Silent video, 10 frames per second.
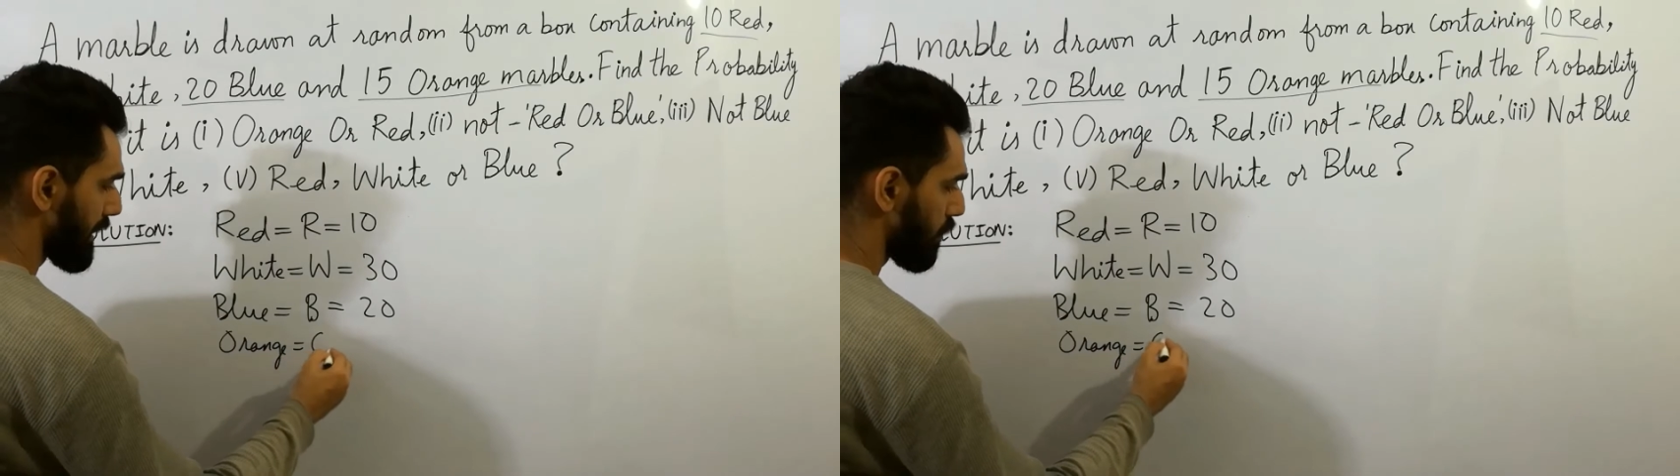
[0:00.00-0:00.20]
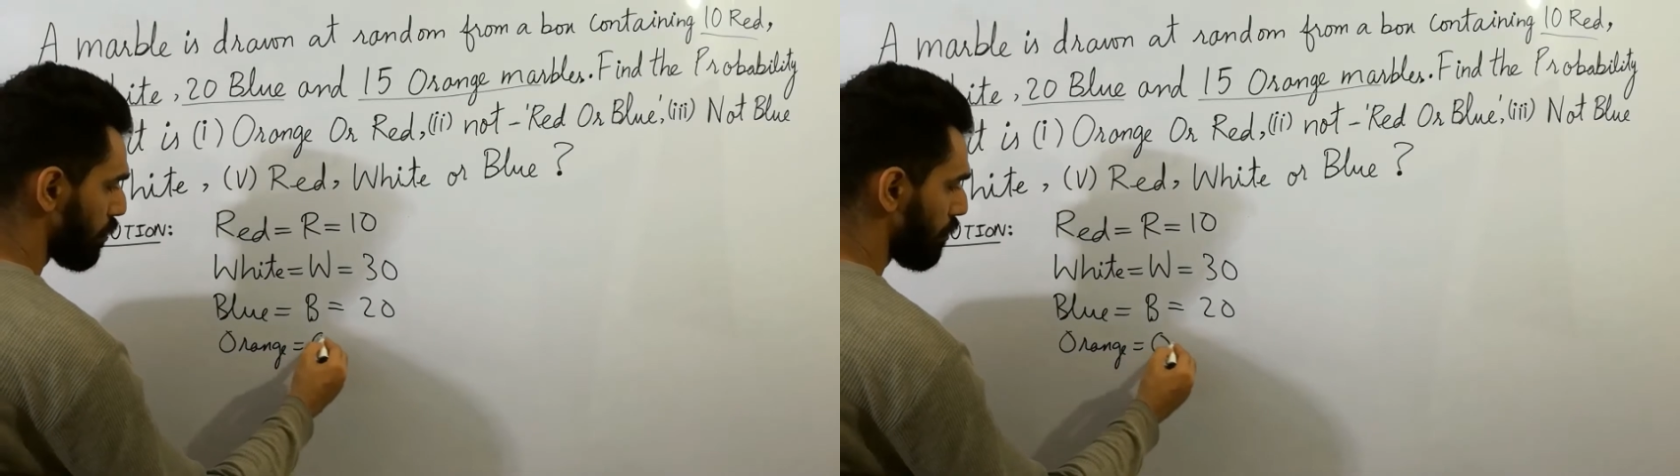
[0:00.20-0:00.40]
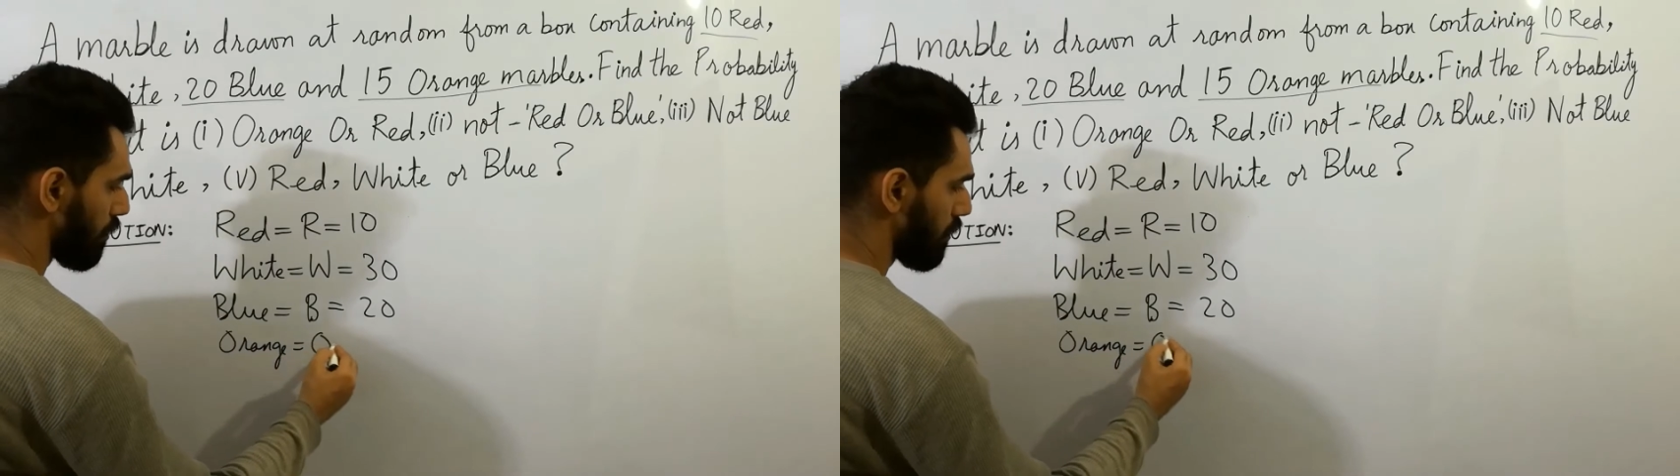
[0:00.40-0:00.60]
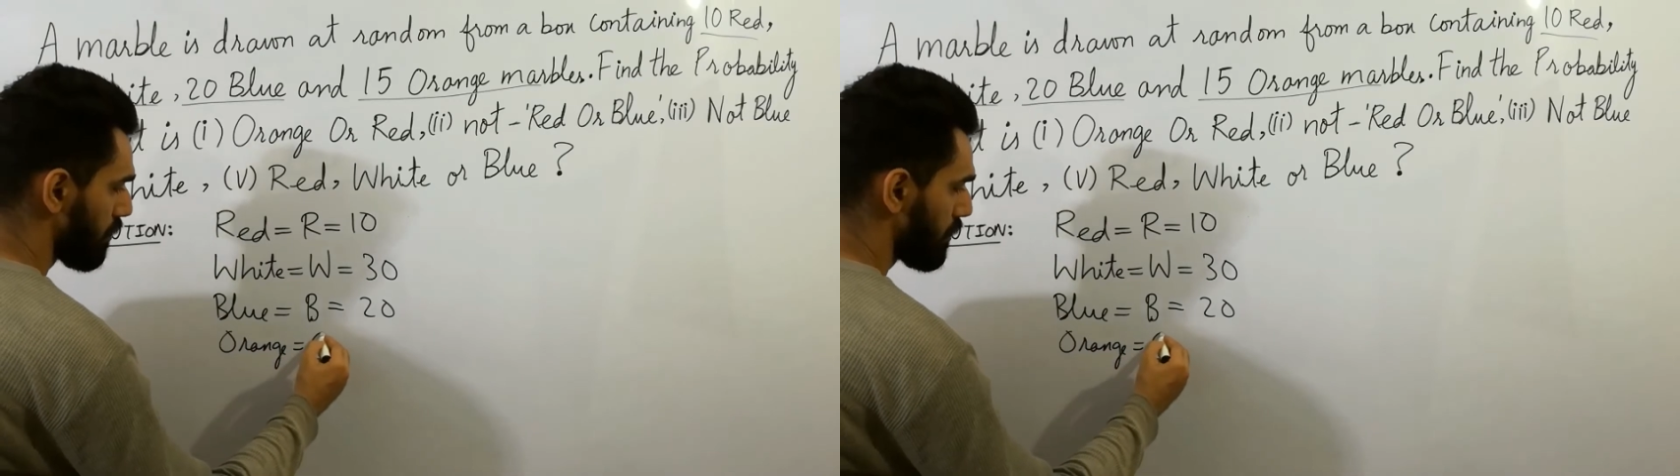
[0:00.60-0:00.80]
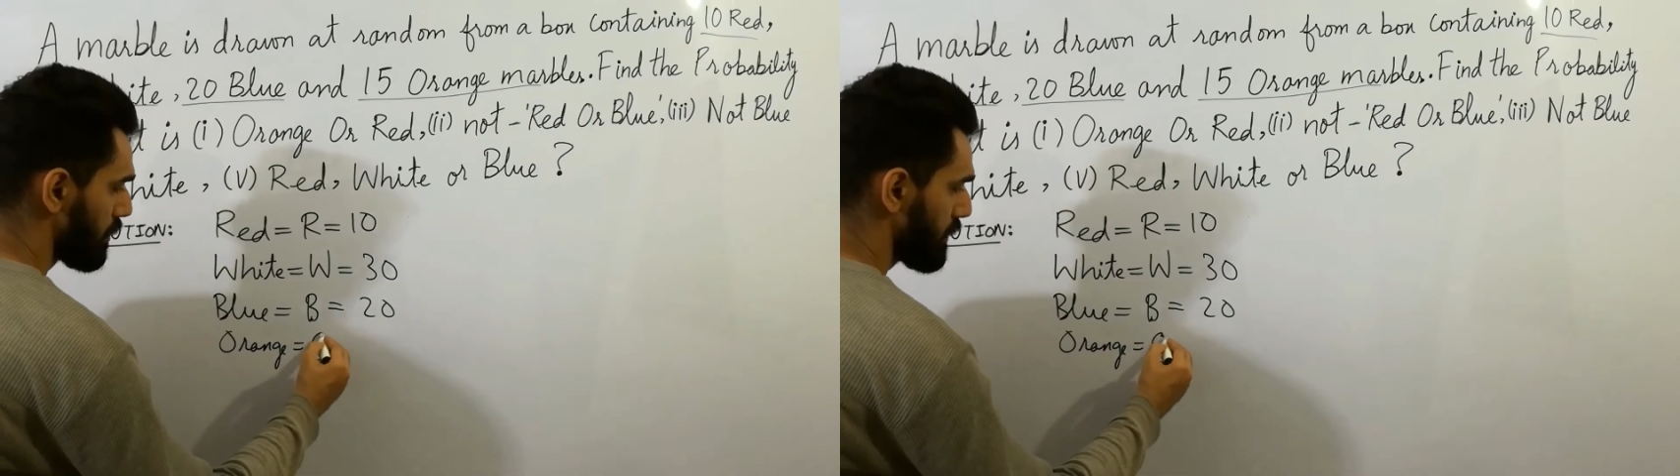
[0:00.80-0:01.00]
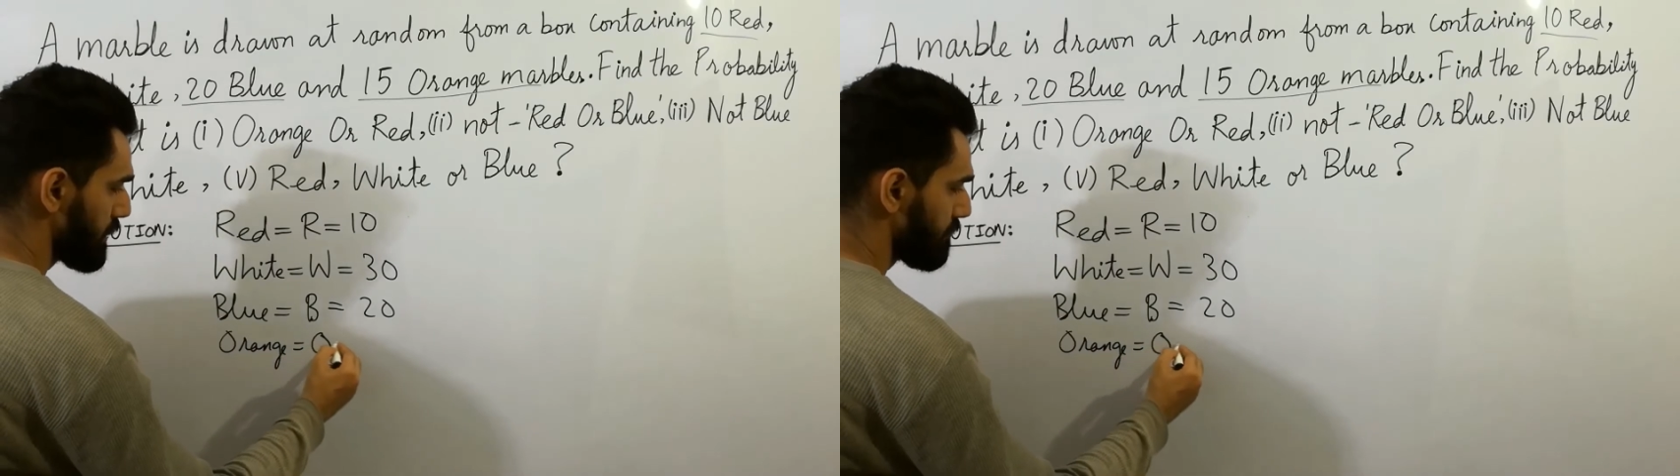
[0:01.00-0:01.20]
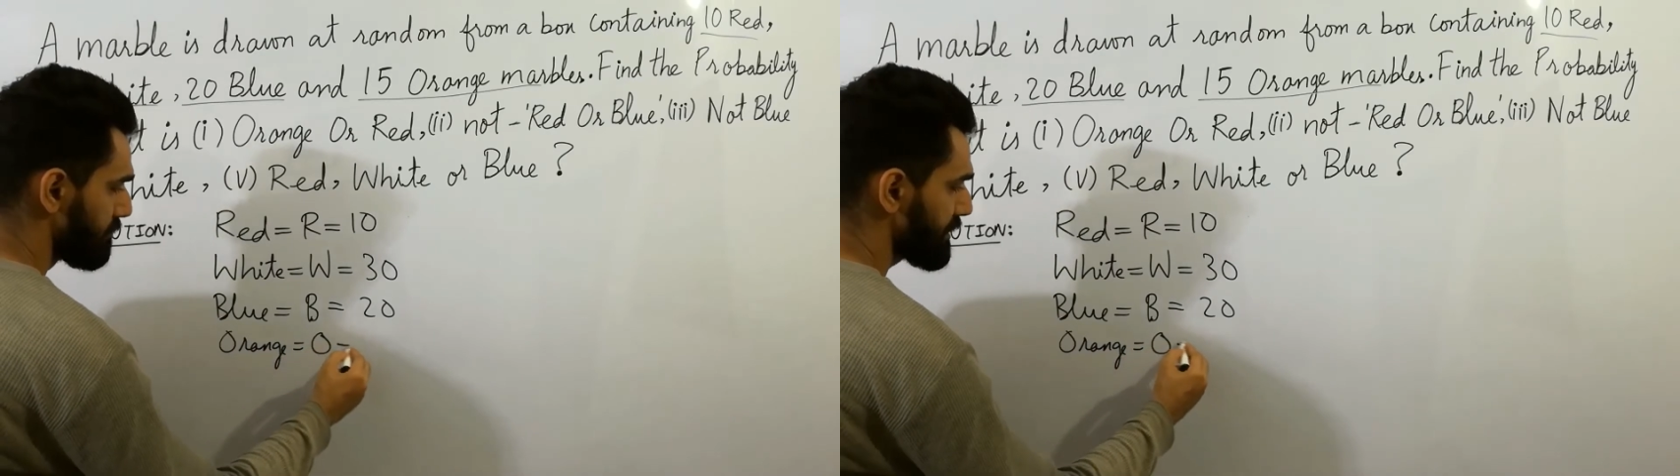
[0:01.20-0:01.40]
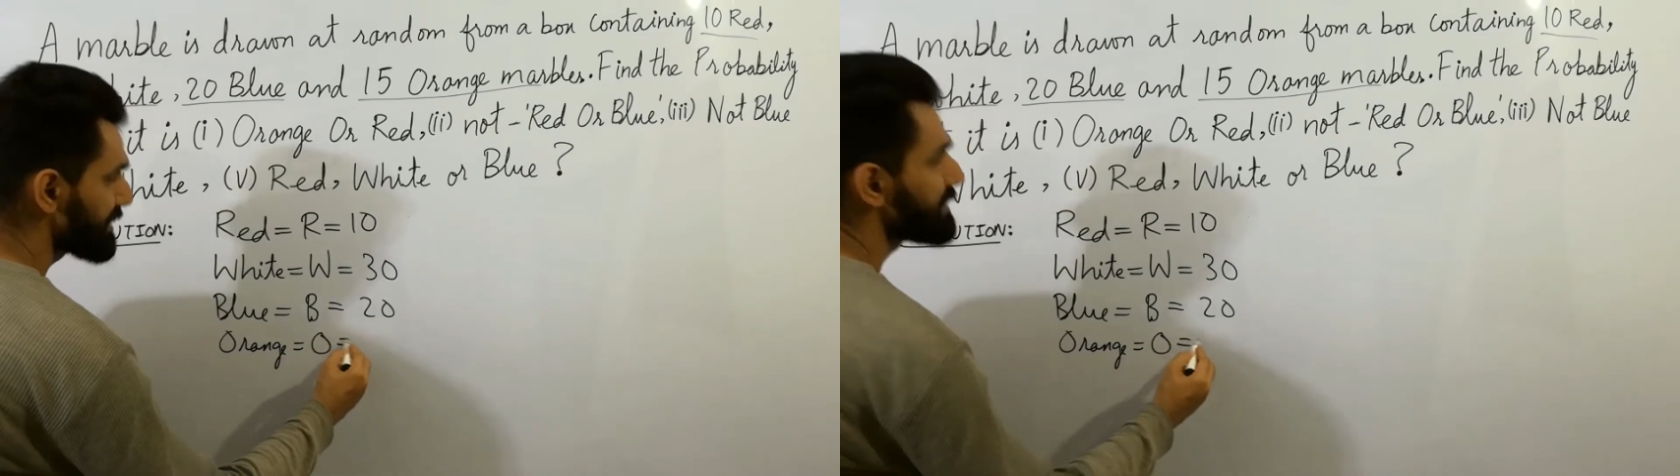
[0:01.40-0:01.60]
O, which
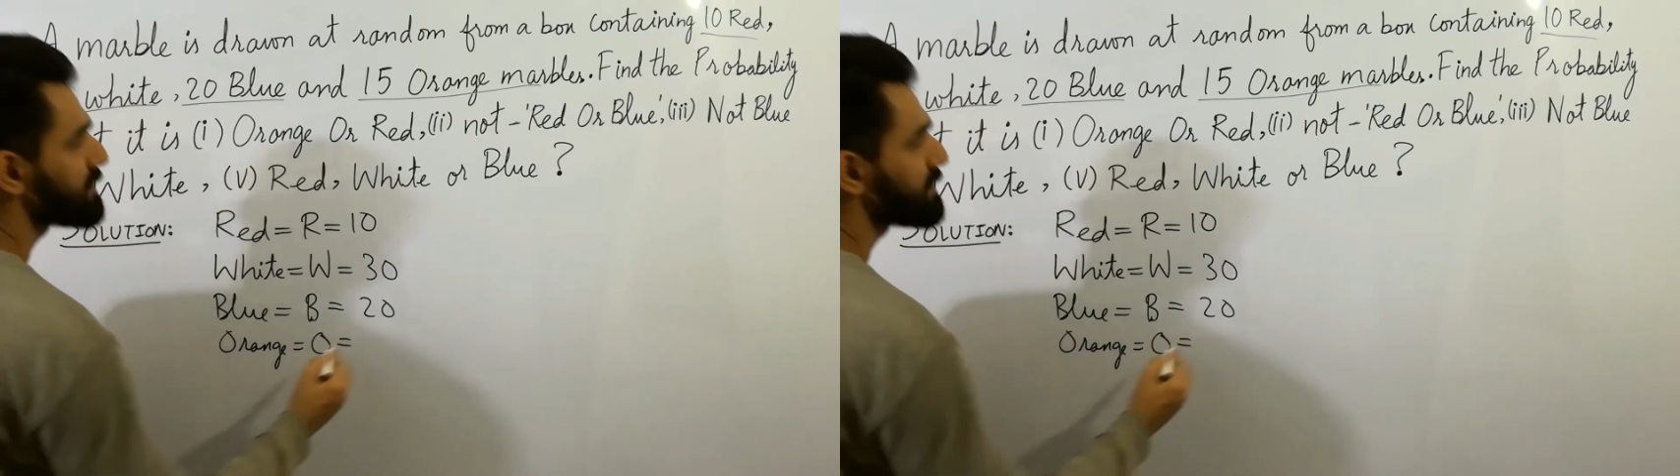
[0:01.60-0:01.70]
is